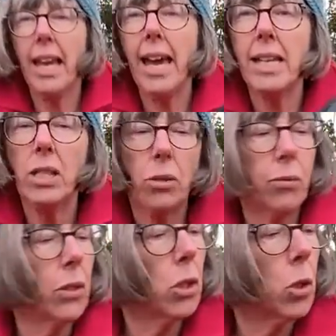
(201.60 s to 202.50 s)
case
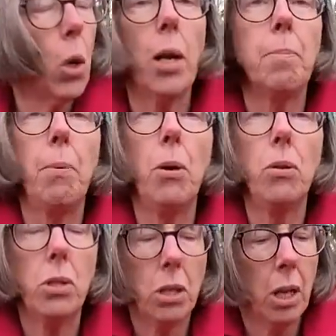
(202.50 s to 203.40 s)
for the
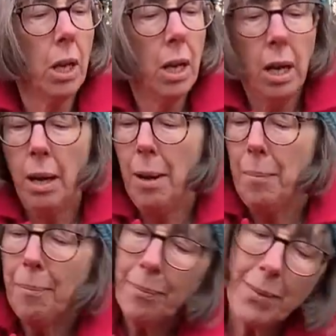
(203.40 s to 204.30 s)
tripod.
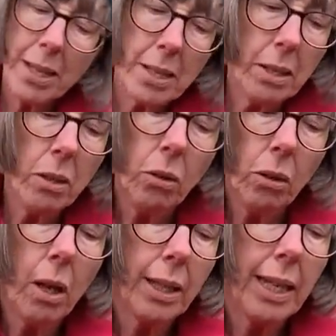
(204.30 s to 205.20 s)
Doesn't look
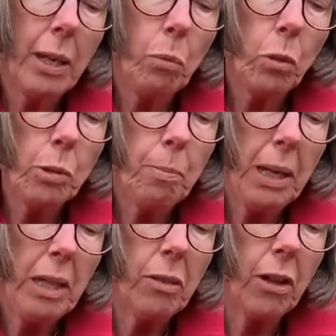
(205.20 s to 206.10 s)
like it would
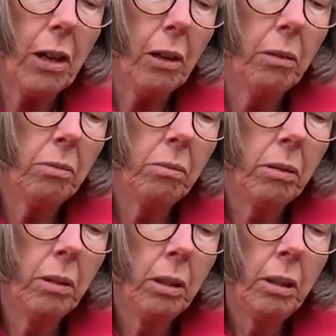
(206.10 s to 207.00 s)
be the
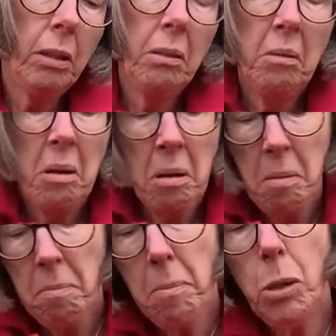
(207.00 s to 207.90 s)

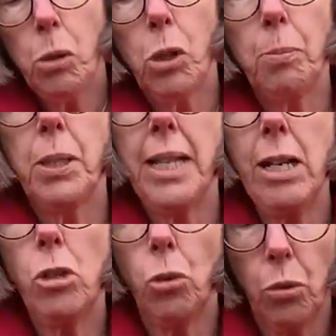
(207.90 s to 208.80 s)
most
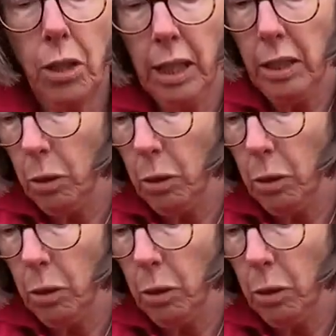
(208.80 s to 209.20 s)
substantial thing in